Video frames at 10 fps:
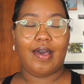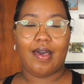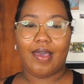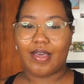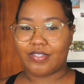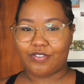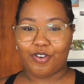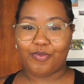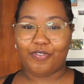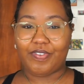I had to
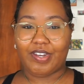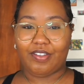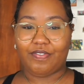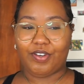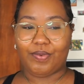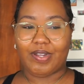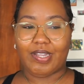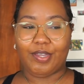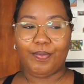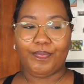remove
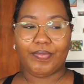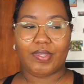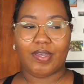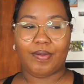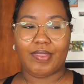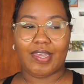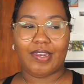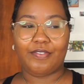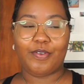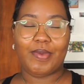individually. And then
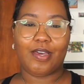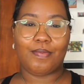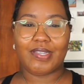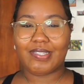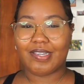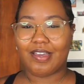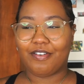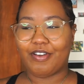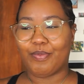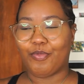if you make a mistake and
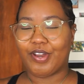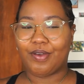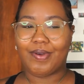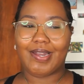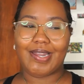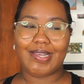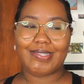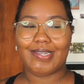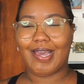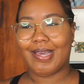create more than one list
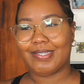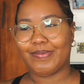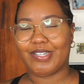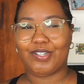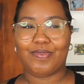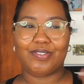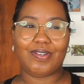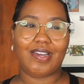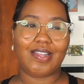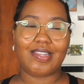and the items that you want on
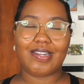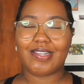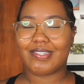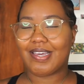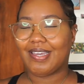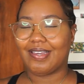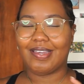the other list, like,